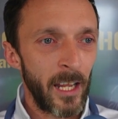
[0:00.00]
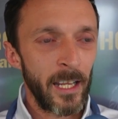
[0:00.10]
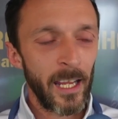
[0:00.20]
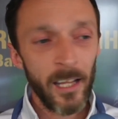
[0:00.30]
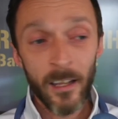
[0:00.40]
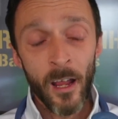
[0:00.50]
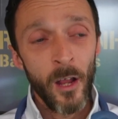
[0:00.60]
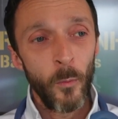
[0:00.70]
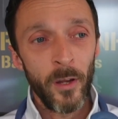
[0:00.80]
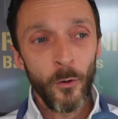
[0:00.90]
And again,
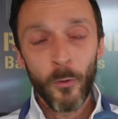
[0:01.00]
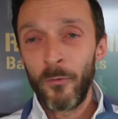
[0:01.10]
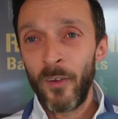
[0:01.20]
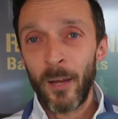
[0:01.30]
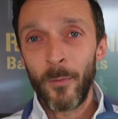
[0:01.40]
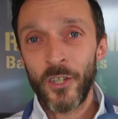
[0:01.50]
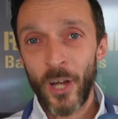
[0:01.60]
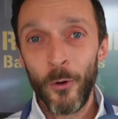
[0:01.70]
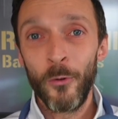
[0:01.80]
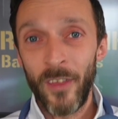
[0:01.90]
we know very much
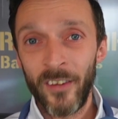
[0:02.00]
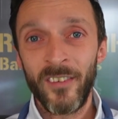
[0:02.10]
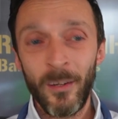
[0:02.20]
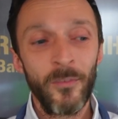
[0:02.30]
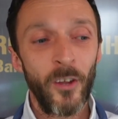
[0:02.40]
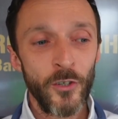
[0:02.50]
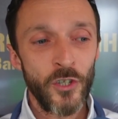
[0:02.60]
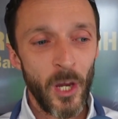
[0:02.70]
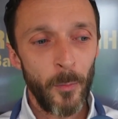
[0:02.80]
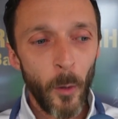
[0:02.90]
how this team does
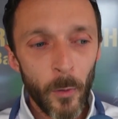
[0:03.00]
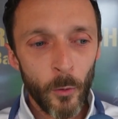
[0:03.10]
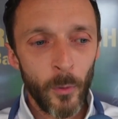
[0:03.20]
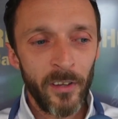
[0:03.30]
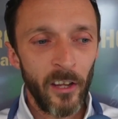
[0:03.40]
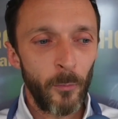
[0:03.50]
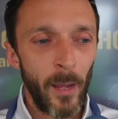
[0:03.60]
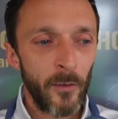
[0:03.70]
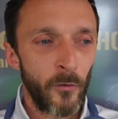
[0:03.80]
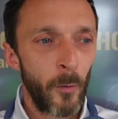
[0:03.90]
shape up. We know what to
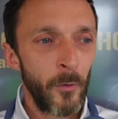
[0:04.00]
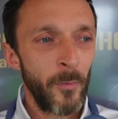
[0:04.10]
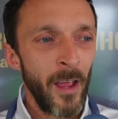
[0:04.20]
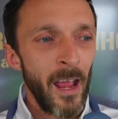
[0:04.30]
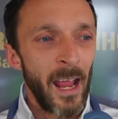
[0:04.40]
expect from them.